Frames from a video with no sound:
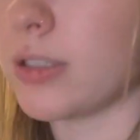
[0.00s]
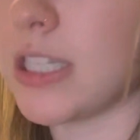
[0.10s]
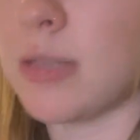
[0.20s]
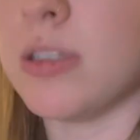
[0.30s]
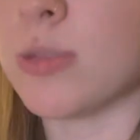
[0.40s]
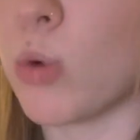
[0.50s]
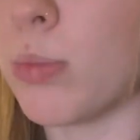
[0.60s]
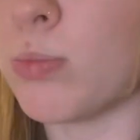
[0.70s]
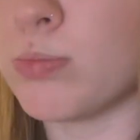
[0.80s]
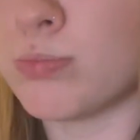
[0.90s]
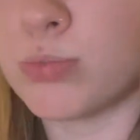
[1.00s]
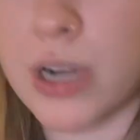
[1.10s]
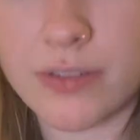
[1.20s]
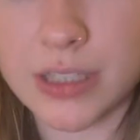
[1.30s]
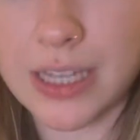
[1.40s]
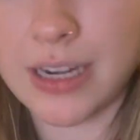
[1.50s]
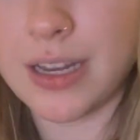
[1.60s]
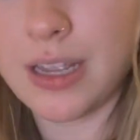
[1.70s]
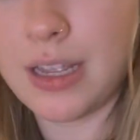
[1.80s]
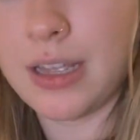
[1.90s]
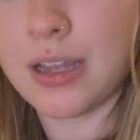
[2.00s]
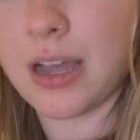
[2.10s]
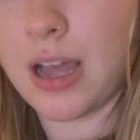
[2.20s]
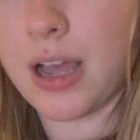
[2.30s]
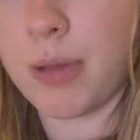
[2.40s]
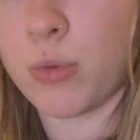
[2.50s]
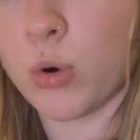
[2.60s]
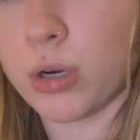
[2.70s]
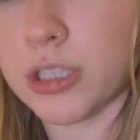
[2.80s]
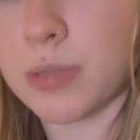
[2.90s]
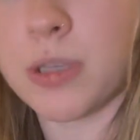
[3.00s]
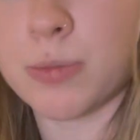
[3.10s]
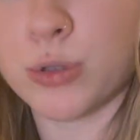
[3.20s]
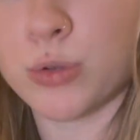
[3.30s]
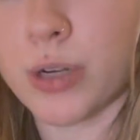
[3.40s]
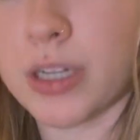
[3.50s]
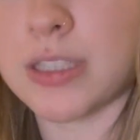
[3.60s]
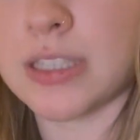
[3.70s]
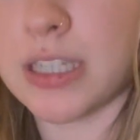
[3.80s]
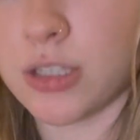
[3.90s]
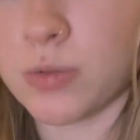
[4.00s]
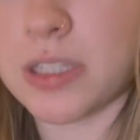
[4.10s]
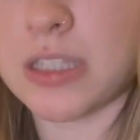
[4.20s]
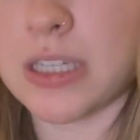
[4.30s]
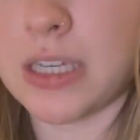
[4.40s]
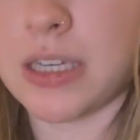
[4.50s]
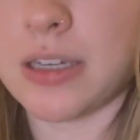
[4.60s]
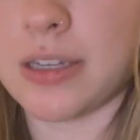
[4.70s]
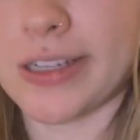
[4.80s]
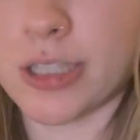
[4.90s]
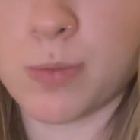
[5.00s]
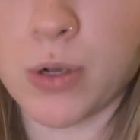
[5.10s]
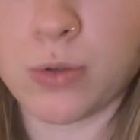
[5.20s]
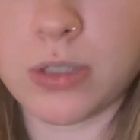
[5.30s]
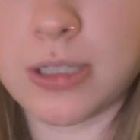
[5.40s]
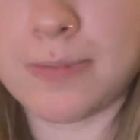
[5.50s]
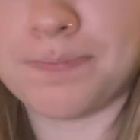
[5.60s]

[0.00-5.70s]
TB is more prevalent, or to people who are continuously exposed.